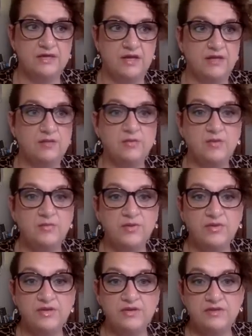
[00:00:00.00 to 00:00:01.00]
other
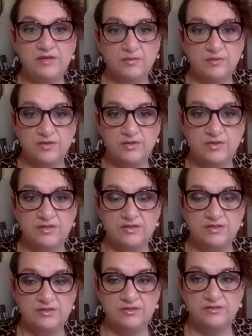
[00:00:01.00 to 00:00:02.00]
people in the neighborhood
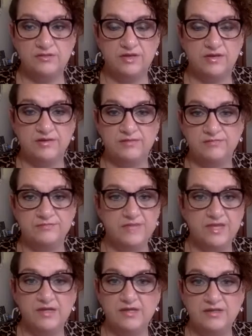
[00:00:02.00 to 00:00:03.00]
to
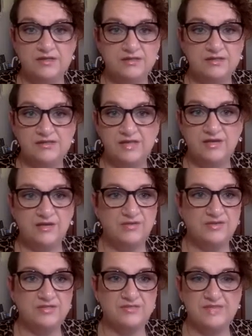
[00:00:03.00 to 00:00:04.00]
take
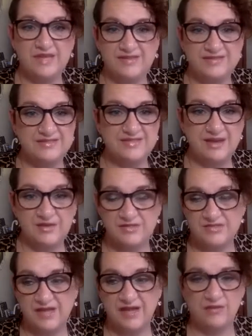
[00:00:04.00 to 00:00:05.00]
over some tasks
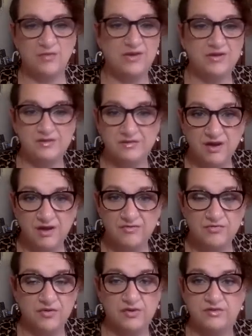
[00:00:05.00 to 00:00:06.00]
outside, walk your
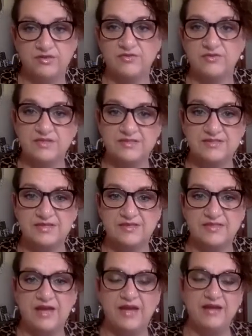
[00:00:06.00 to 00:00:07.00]
dog for you, different things like
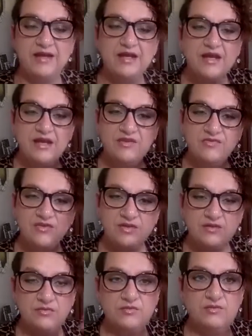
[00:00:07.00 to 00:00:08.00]
that. If
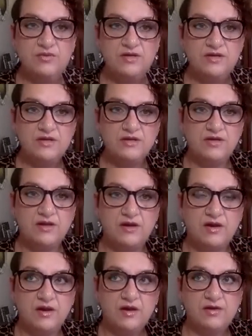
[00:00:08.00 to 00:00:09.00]
you
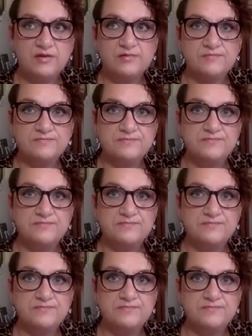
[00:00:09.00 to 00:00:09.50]
are